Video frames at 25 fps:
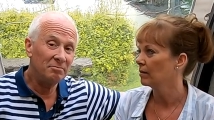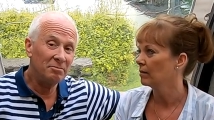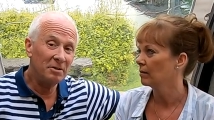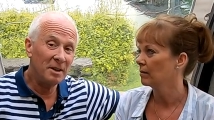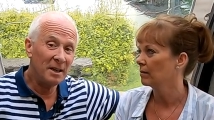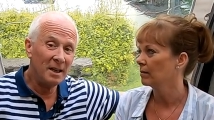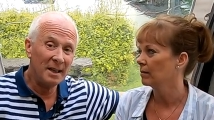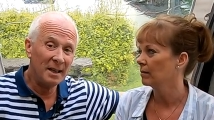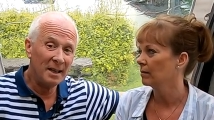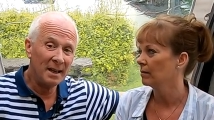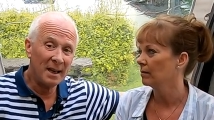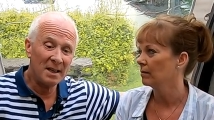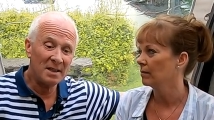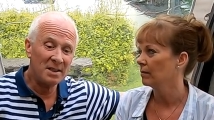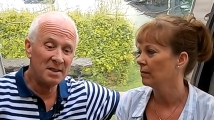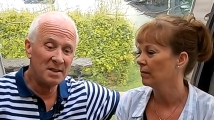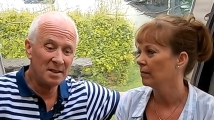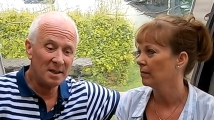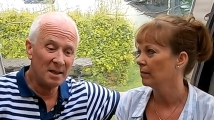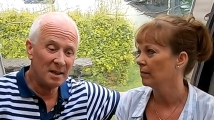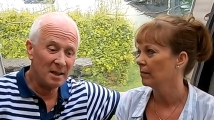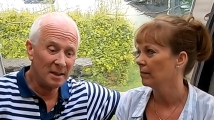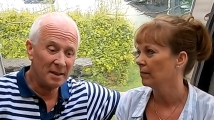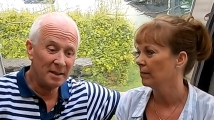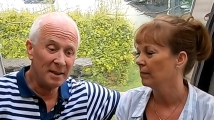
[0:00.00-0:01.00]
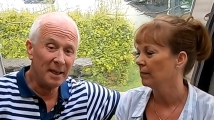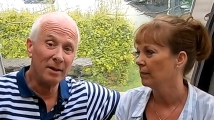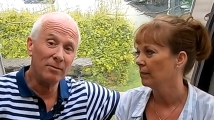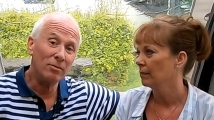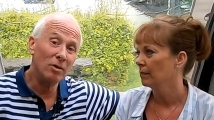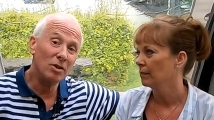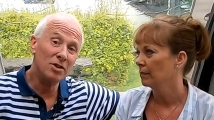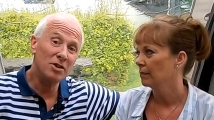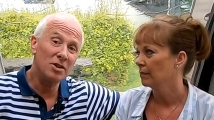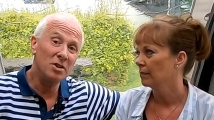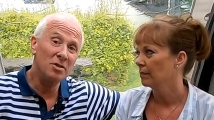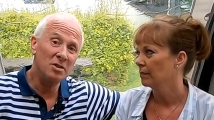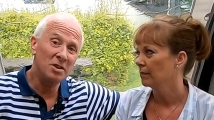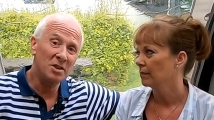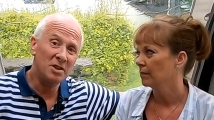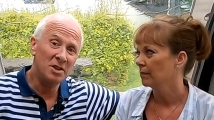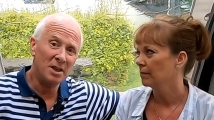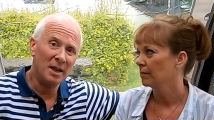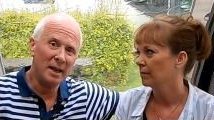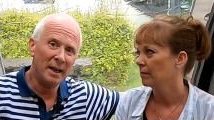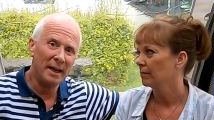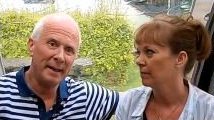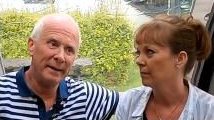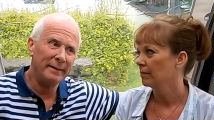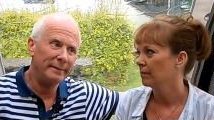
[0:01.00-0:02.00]
Speaker 1: really, as uh, Nick Ross used to
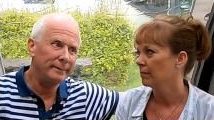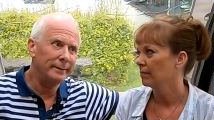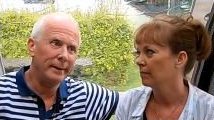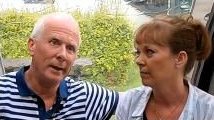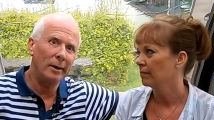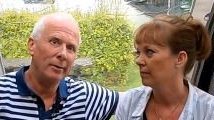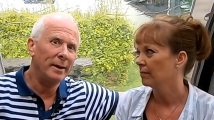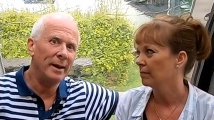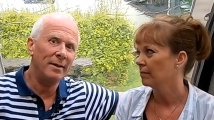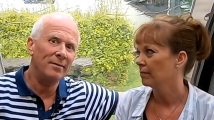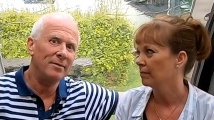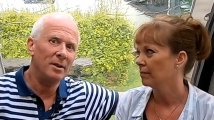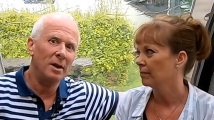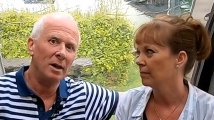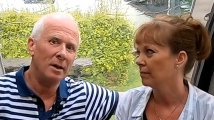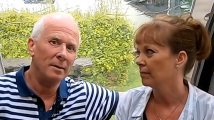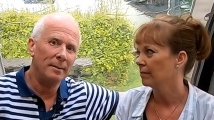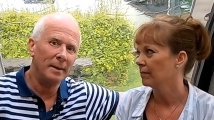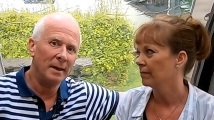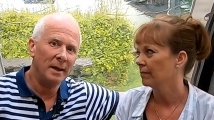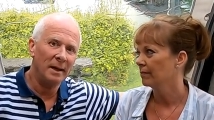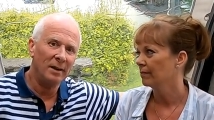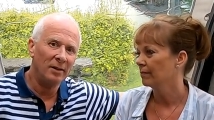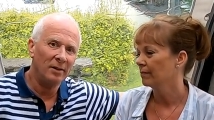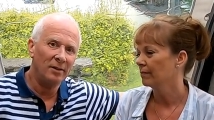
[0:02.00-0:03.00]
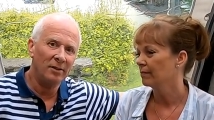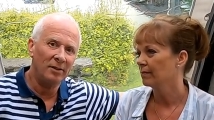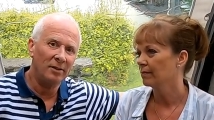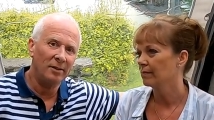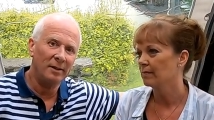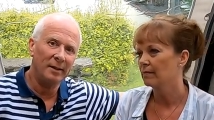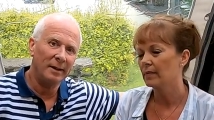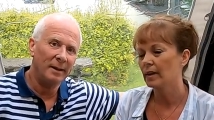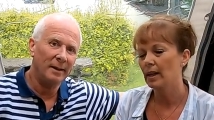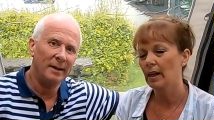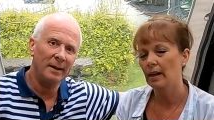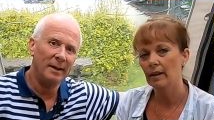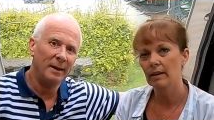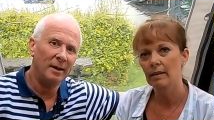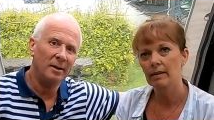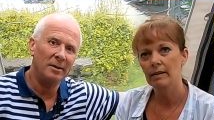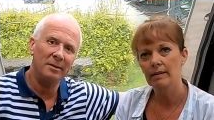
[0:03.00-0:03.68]
say, don't have nightmares. You